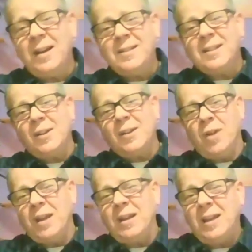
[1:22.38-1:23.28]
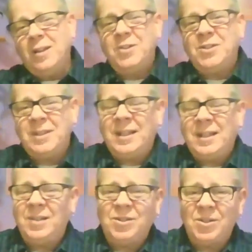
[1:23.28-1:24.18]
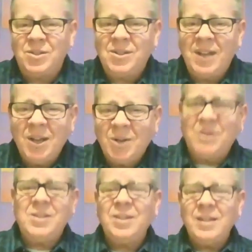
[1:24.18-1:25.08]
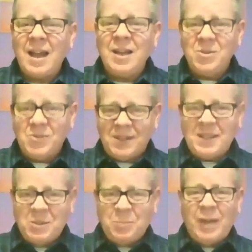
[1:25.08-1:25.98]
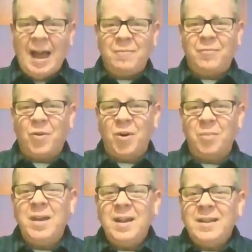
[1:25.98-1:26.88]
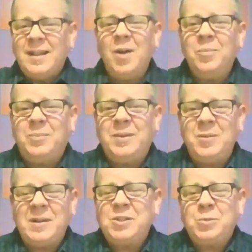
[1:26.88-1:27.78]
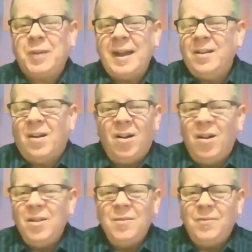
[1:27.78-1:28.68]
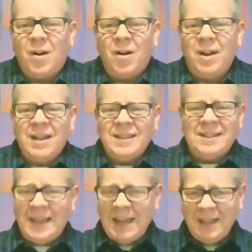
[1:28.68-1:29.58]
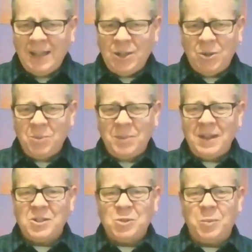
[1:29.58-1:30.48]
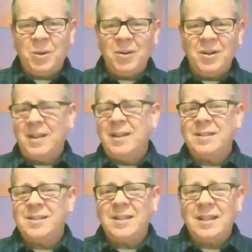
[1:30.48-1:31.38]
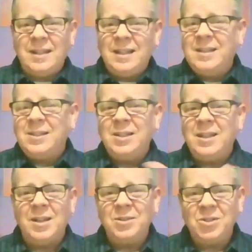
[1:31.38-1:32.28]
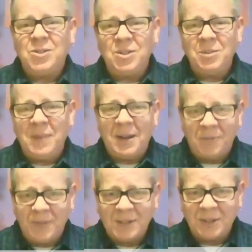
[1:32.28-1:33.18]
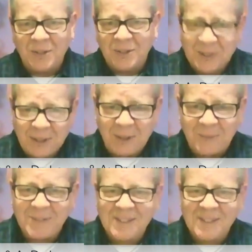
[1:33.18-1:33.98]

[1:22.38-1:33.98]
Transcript: As clairvoyant healers and teachers, Crystal and I use this platform to help to explain all of our daily human experience in easily understood metaphysical terms.